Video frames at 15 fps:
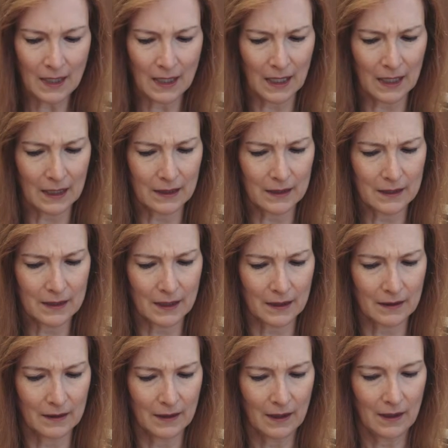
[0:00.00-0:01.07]
and
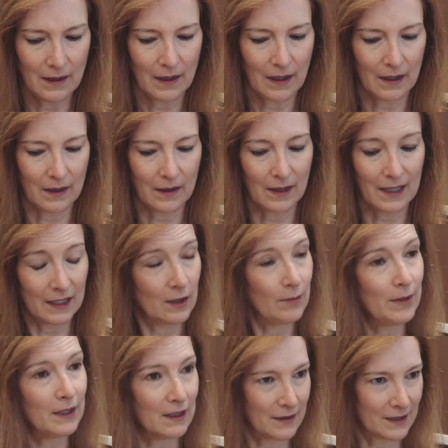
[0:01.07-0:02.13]
can
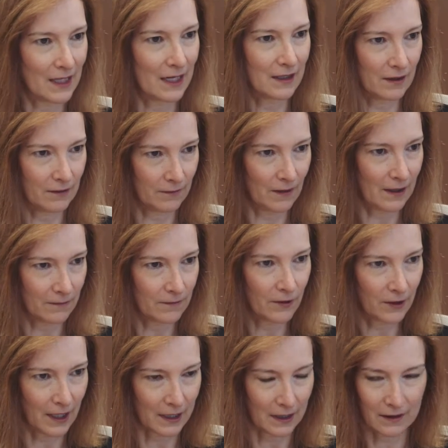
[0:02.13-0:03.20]
be a set it and
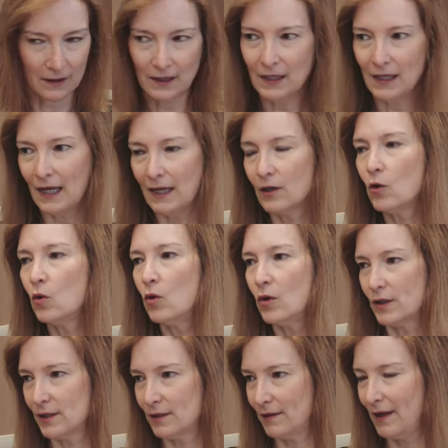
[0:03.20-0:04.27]
forget it. And of
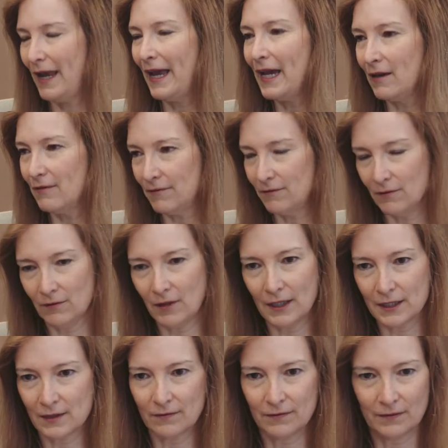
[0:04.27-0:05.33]
course, have
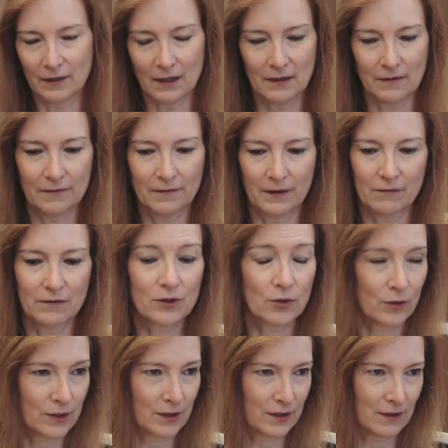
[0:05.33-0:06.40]
lots of
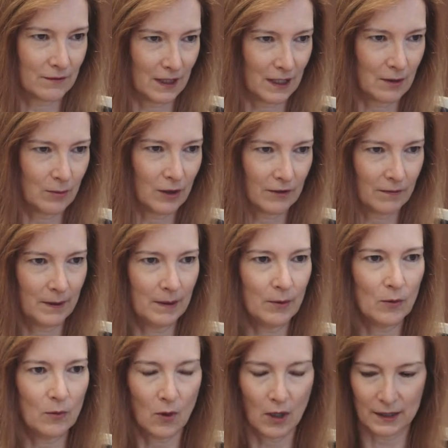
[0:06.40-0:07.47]
resources available if
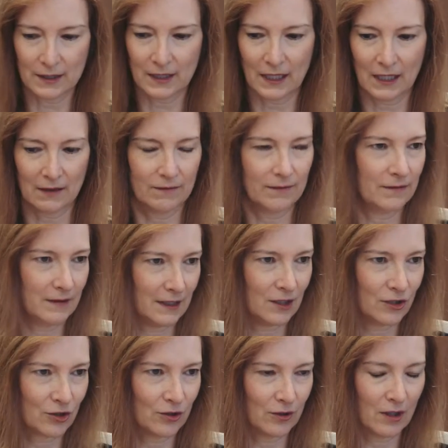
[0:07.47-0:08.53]
people want to have
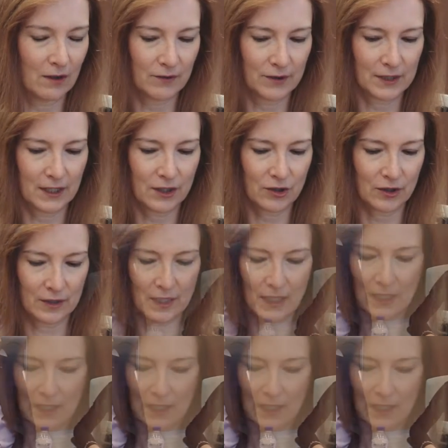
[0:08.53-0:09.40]
additional conversations.